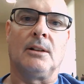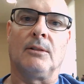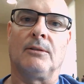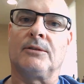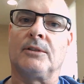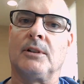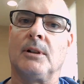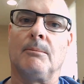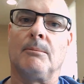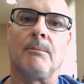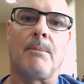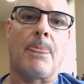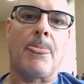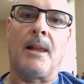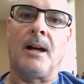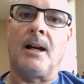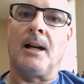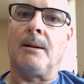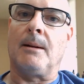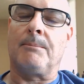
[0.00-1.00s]
from
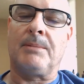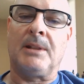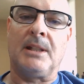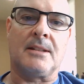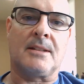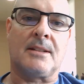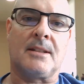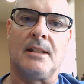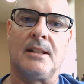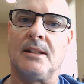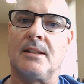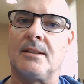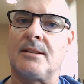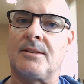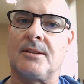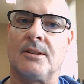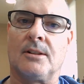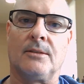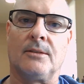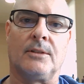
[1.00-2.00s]
PCs,
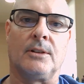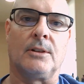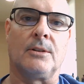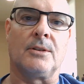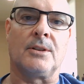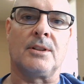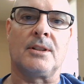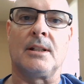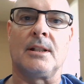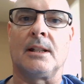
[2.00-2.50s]
servers,